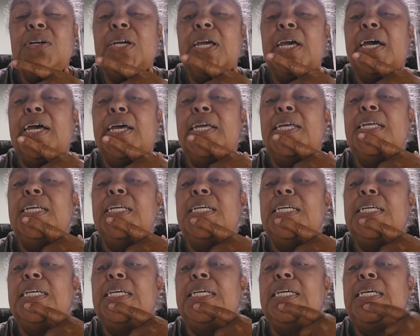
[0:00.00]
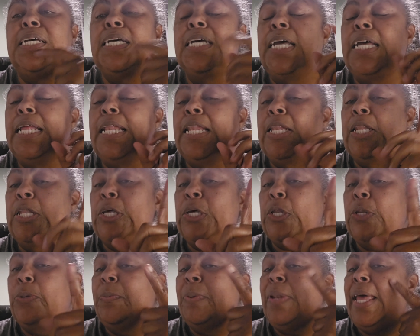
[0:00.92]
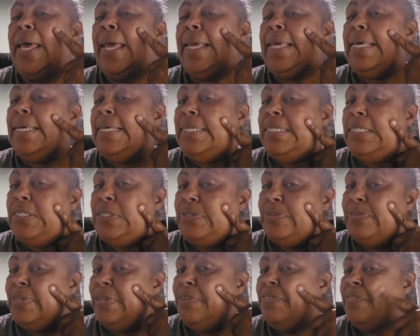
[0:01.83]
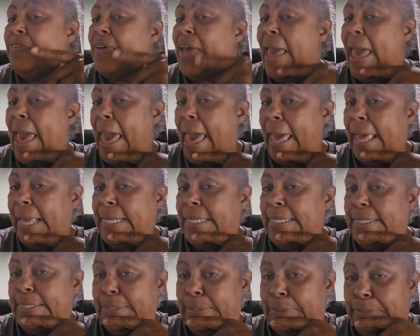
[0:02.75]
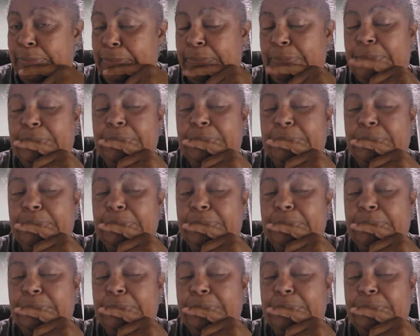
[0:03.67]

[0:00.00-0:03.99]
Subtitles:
Okay? Little Black History fact